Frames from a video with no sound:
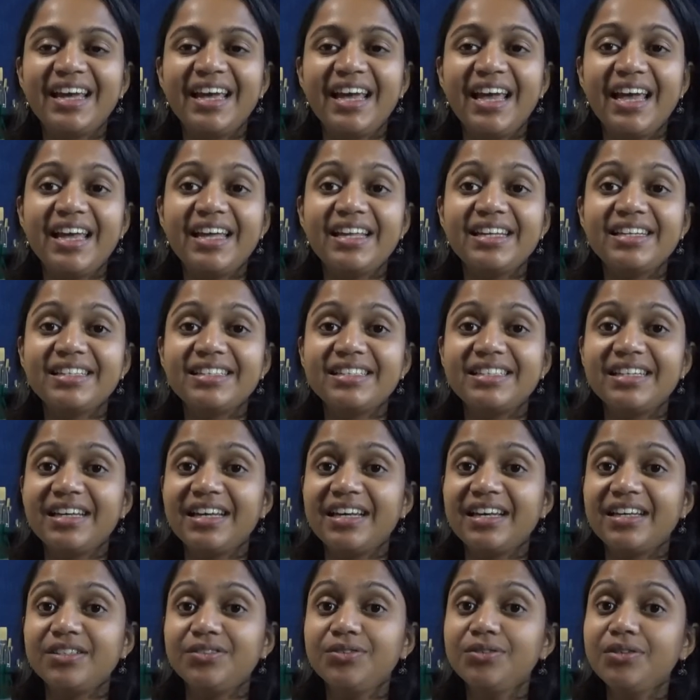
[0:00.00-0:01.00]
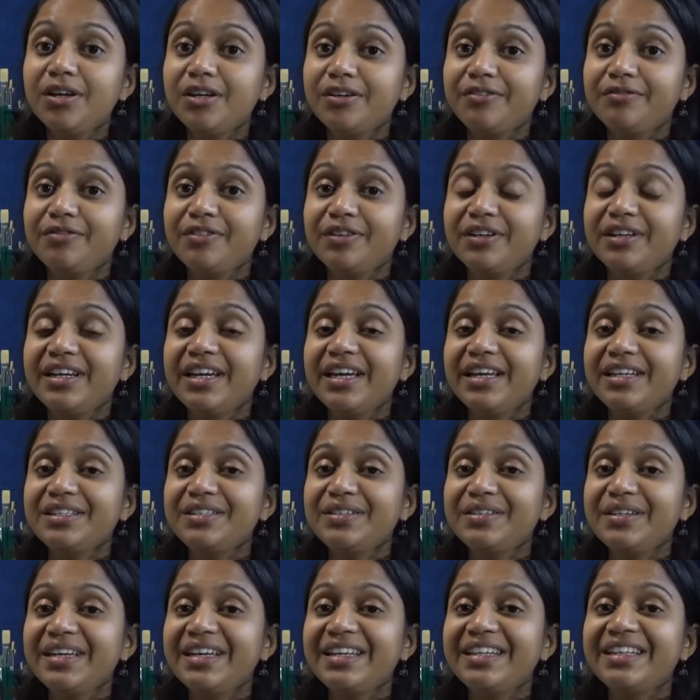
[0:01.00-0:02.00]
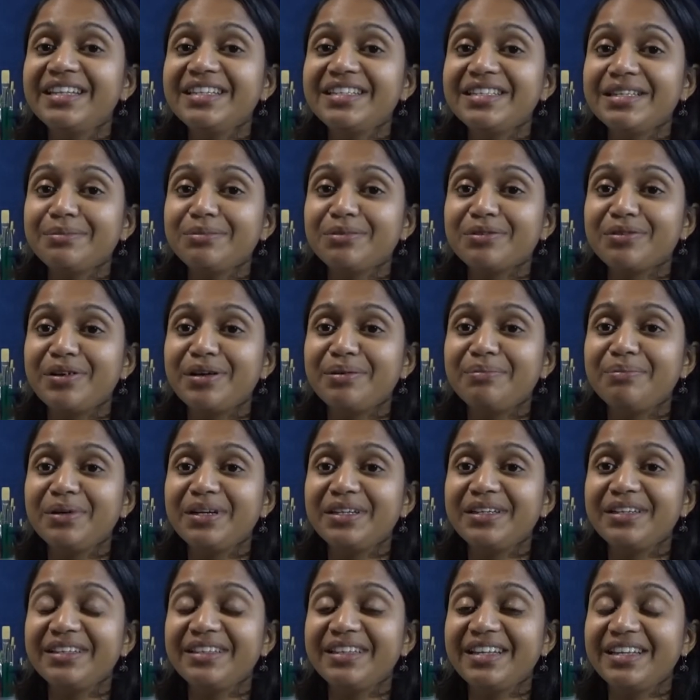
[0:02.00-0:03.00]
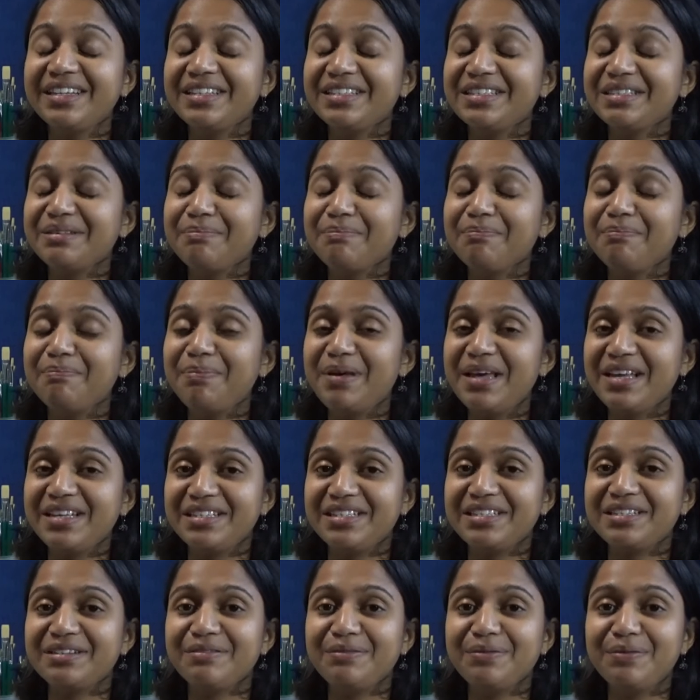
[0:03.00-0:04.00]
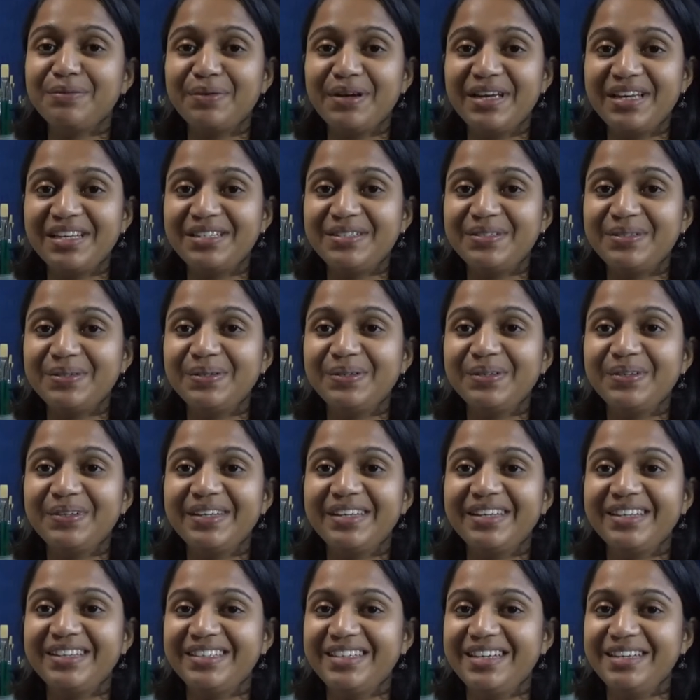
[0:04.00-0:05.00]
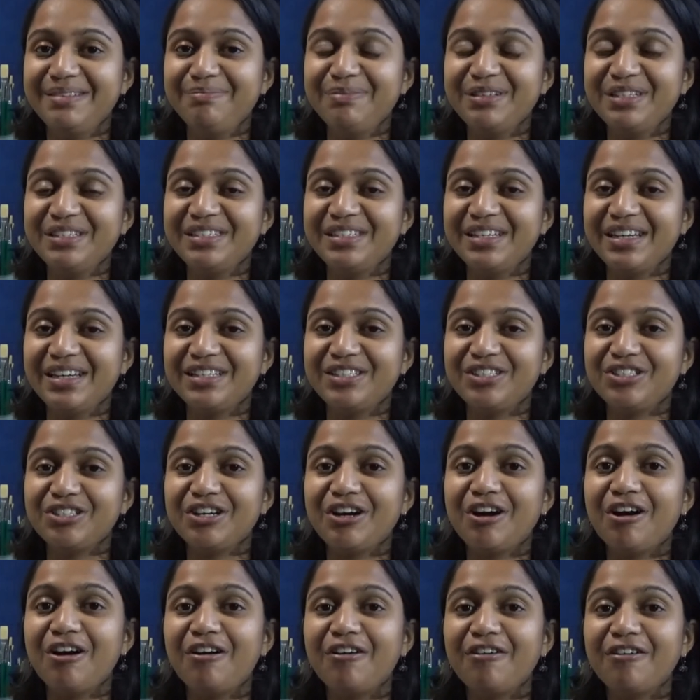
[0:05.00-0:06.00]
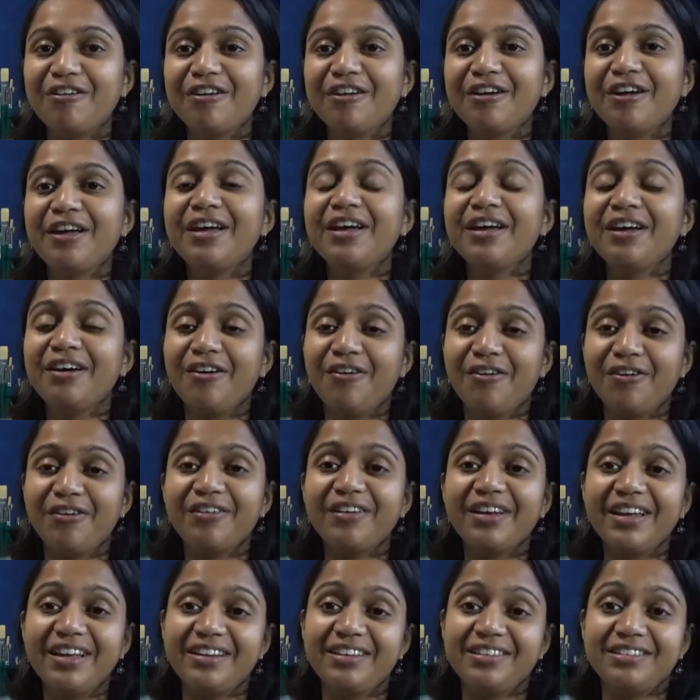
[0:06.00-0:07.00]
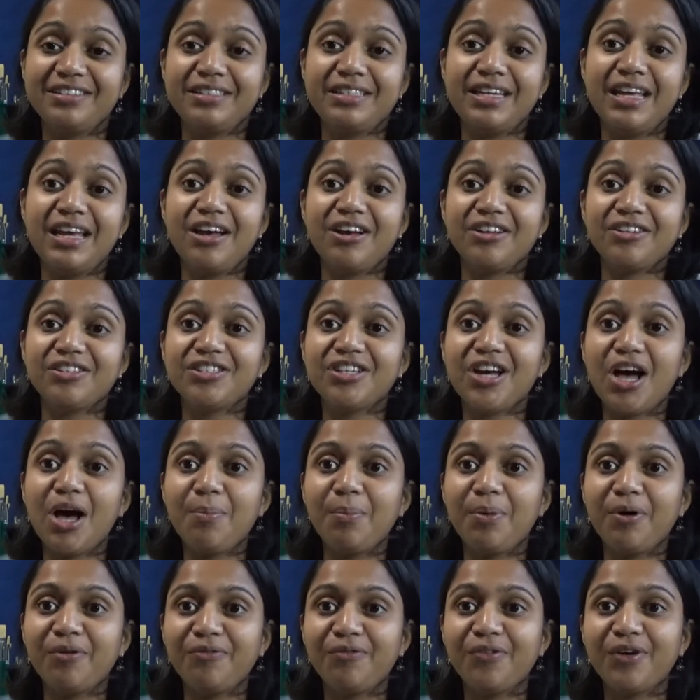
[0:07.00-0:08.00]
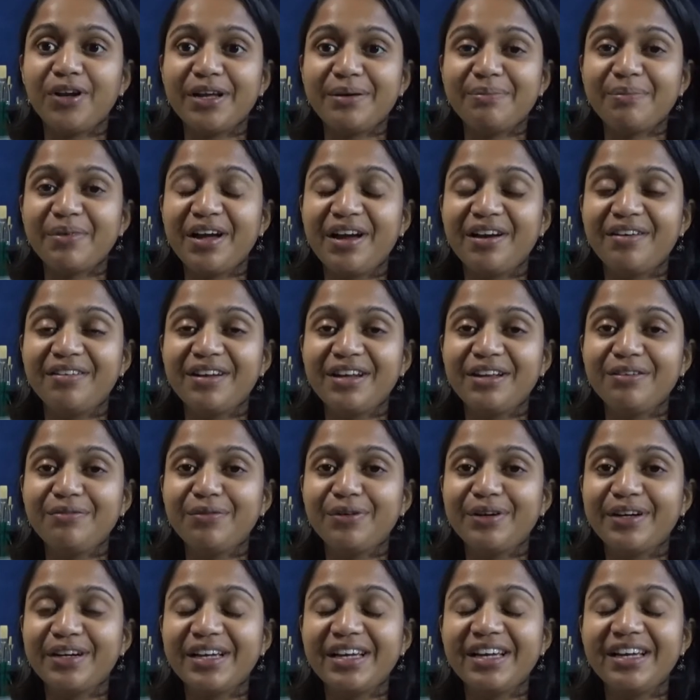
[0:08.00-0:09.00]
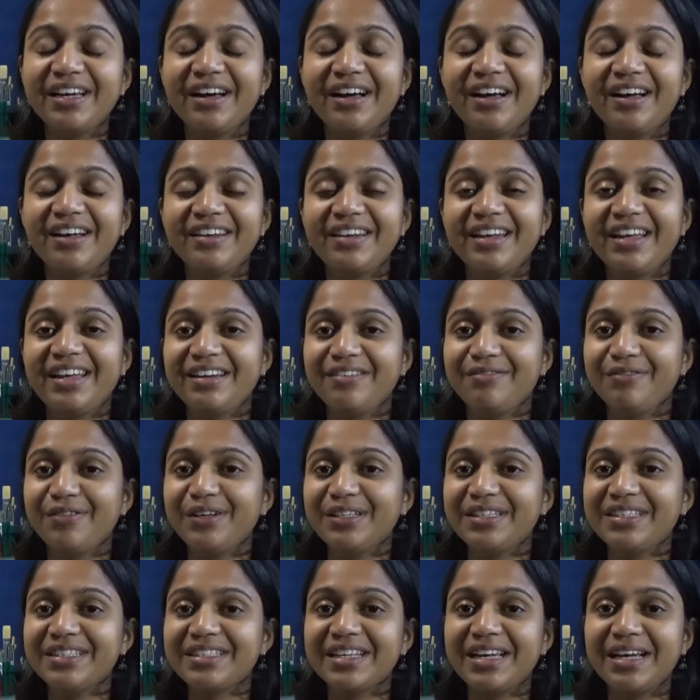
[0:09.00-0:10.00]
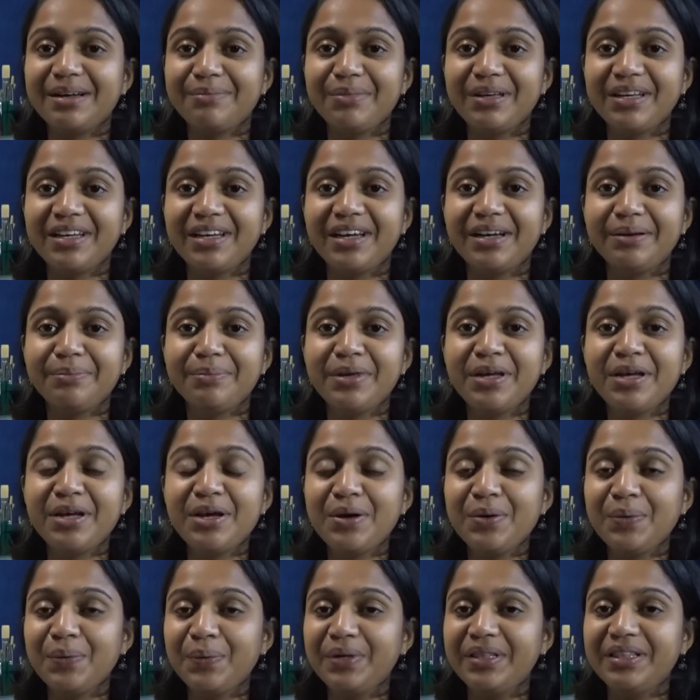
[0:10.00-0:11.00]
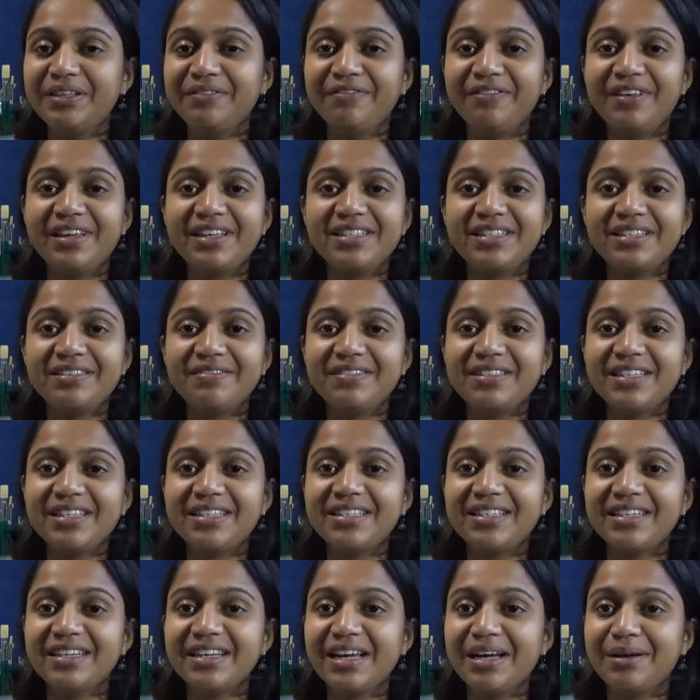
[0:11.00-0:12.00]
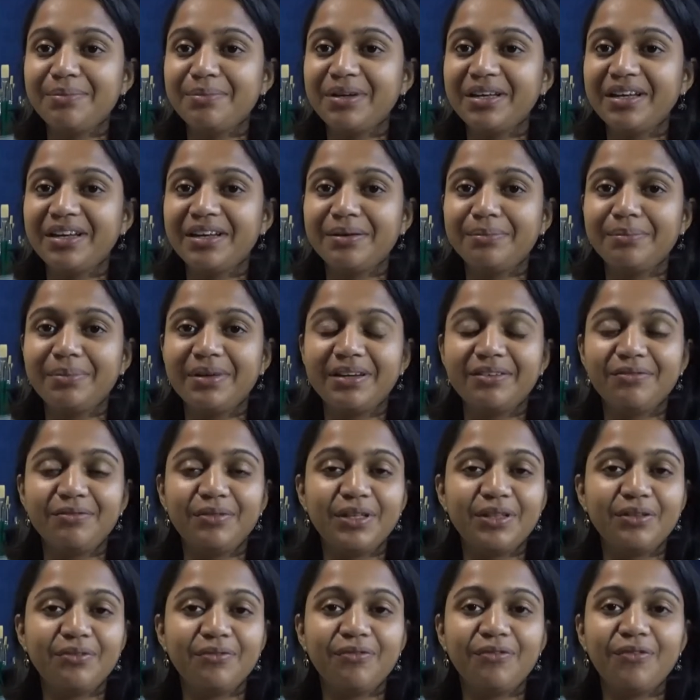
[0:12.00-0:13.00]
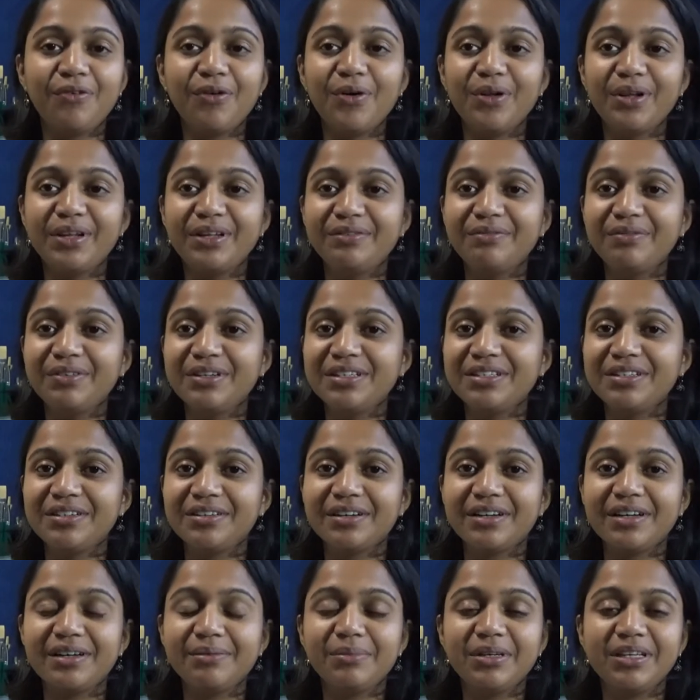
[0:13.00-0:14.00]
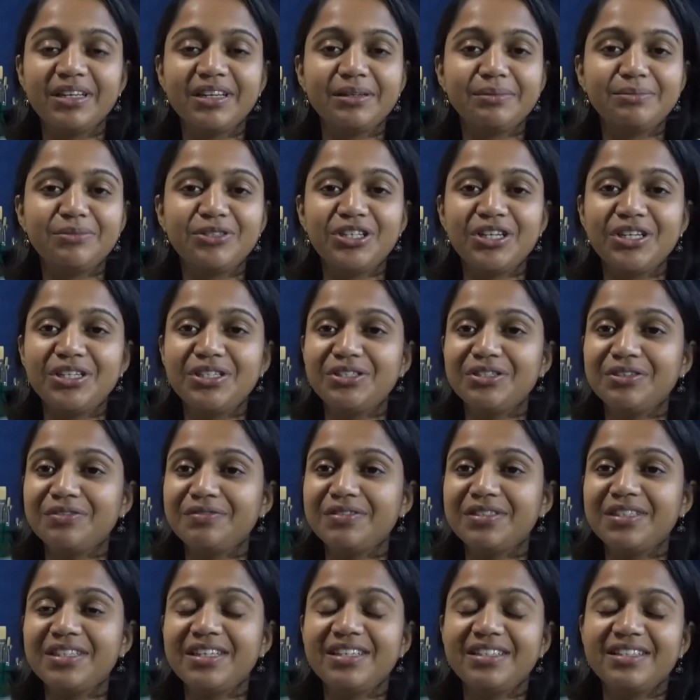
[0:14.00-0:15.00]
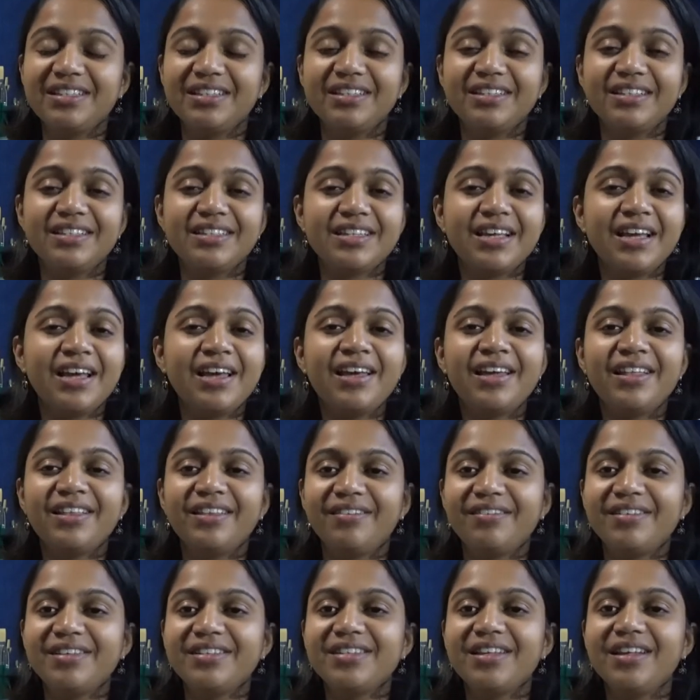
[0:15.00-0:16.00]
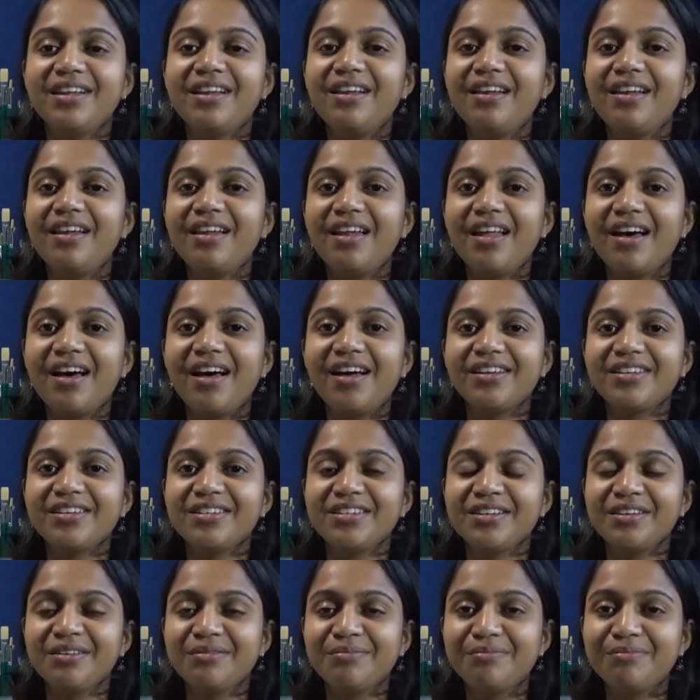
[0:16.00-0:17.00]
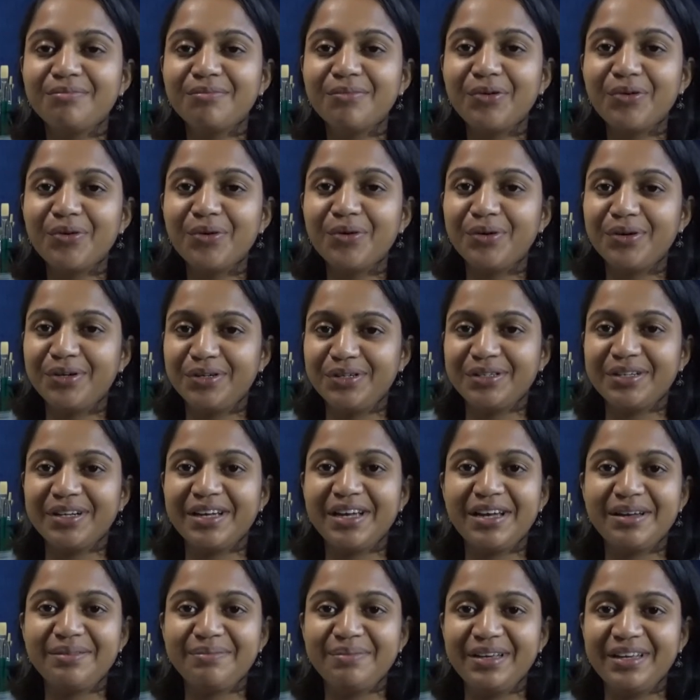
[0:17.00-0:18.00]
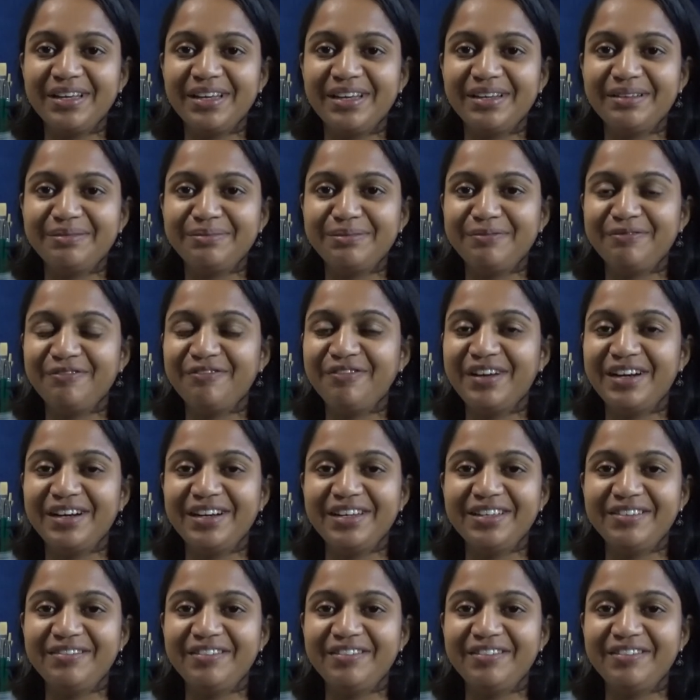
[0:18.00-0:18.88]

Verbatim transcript: And uh, do not forget to hit the subscribe button. That is the best way to keep in touch on or stay on top of what I'm currently working on and what's coming up with the festive season coming up, and with fall and winter coming up, change of seasons, there is a lot more coming up very